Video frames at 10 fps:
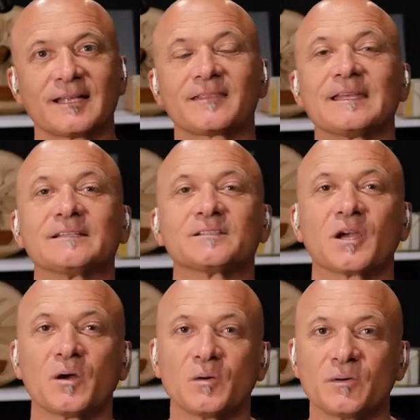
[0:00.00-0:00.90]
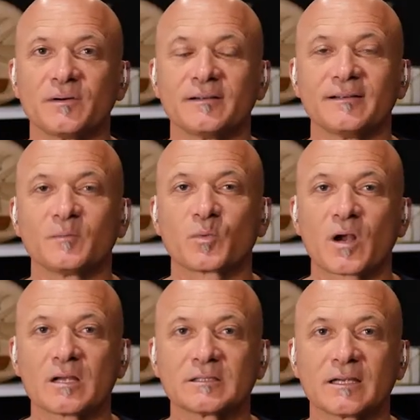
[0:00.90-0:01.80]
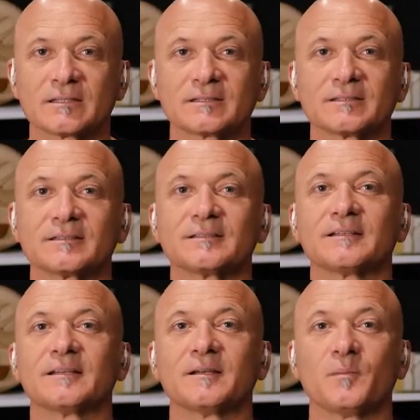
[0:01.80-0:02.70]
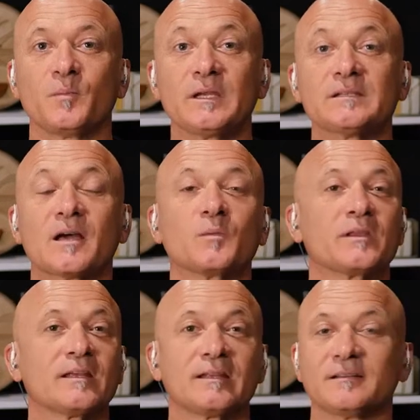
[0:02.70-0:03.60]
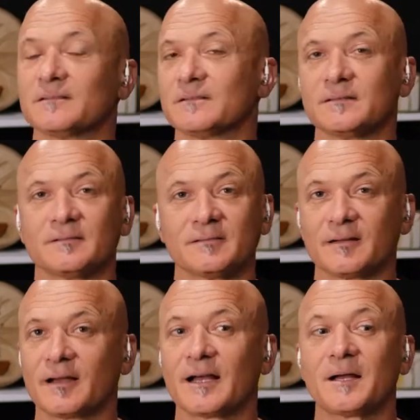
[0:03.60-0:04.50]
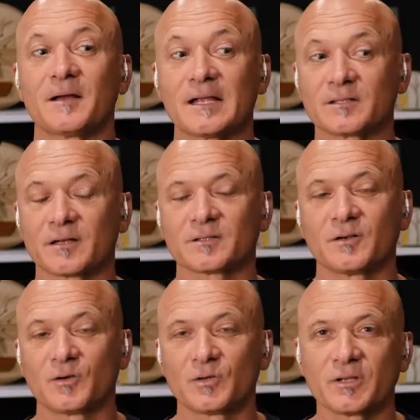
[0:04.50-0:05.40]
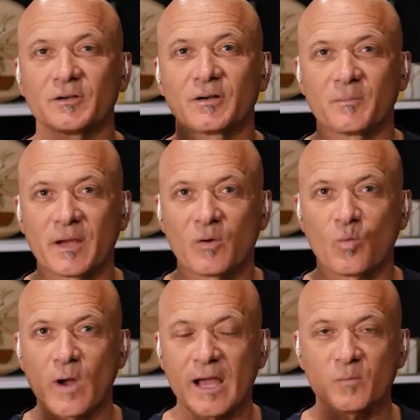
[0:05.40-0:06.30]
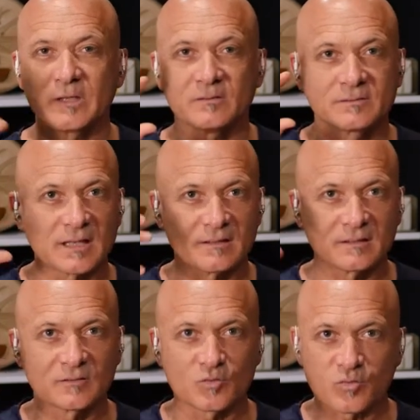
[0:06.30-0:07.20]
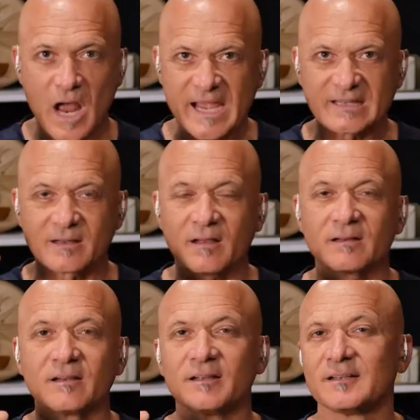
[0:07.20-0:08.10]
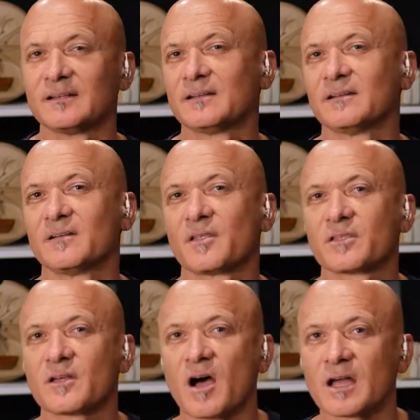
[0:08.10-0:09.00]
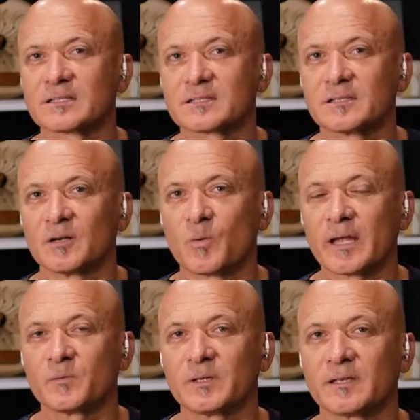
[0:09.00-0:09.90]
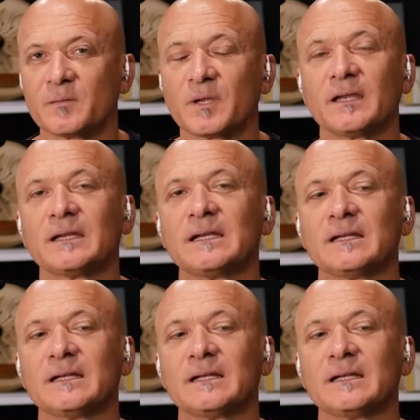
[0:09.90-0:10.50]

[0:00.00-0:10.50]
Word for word: let things go, process, be done with it. Uh, I talked earlier about why we tend to grind on thoughts. You know, why do we keep